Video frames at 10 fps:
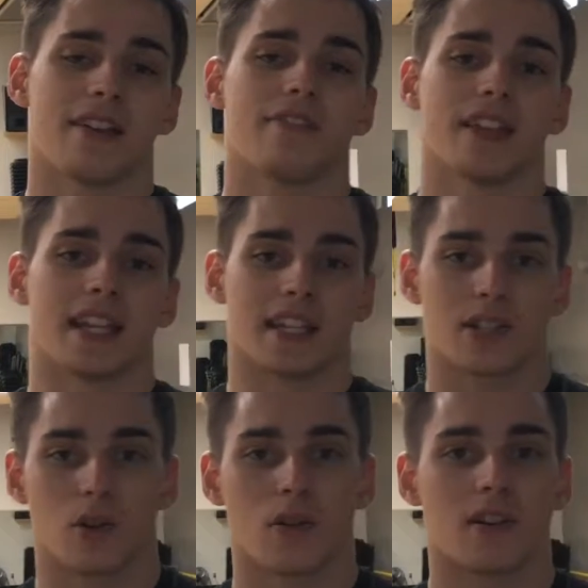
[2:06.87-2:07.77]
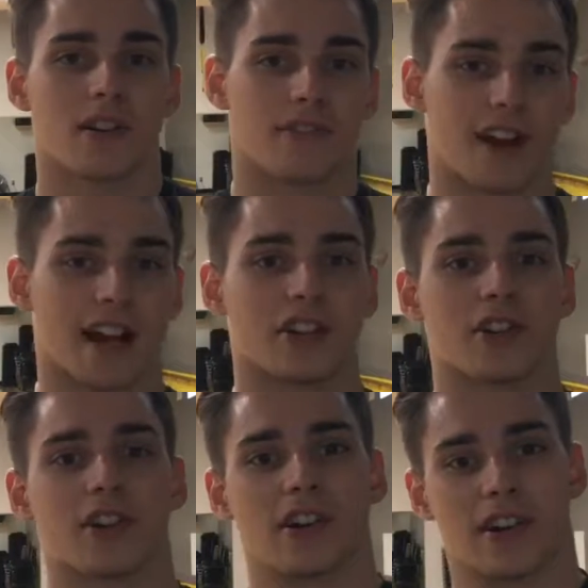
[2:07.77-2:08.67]
if it is torn or
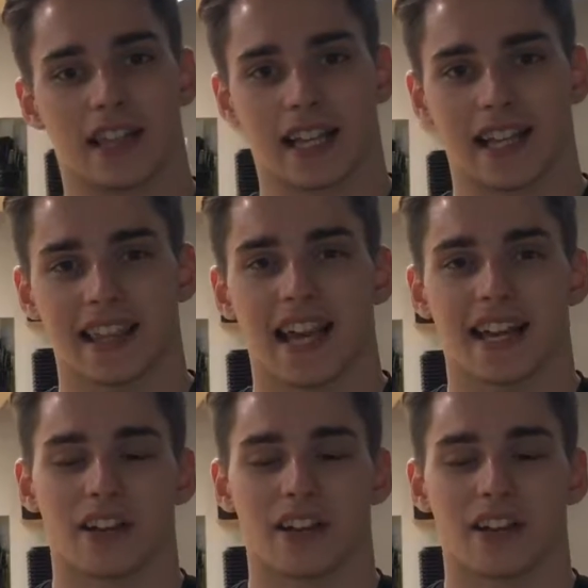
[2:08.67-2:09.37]
fractured or anything like that,